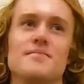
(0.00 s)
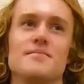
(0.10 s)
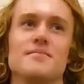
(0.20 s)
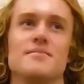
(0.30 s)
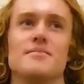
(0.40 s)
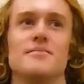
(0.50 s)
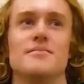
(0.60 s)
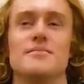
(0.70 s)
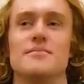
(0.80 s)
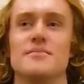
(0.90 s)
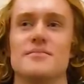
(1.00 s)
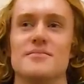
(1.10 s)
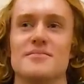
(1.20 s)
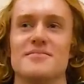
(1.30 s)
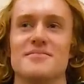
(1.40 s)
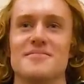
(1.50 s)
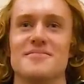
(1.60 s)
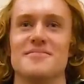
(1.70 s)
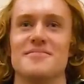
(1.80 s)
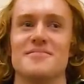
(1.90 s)

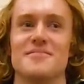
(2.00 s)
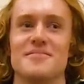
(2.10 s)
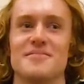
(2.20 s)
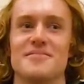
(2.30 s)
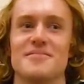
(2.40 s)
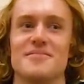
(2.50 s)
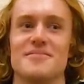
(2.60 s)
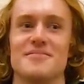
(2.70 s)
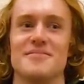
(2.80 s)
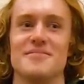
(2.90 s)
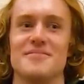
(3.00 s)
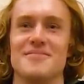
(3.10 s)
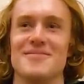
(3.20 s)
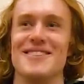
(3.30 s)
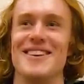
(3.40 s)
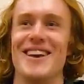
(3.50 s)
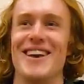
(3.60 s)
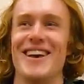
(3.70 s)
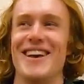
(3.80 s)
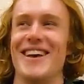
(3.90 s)

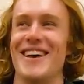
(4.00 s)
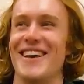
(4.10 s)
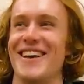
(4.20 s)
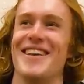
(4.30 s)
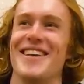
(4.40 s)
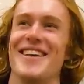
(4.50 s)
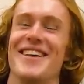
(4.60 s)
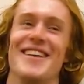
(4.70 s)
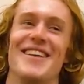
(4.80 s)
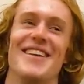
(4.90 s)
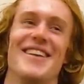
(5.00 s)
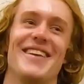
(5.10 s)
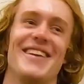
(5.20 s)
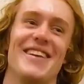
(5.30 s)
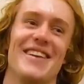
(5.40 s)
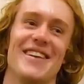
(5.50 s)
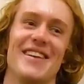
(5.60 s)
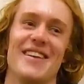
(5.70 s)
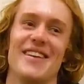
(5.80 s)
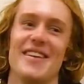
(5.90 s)

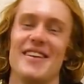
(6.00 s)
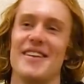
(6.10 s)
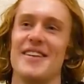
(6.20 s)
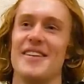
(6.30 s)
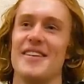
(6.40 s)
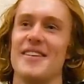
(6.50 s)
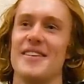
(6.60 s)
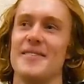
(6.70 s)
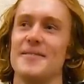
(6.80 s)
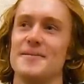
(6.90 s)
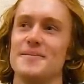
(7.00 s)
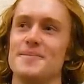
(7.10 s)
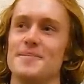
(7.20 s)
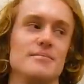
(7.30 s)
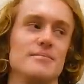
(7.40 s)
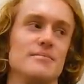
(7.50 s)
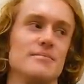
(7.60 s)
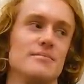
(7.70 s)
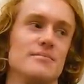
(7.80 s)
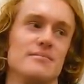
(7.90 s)
[no speech]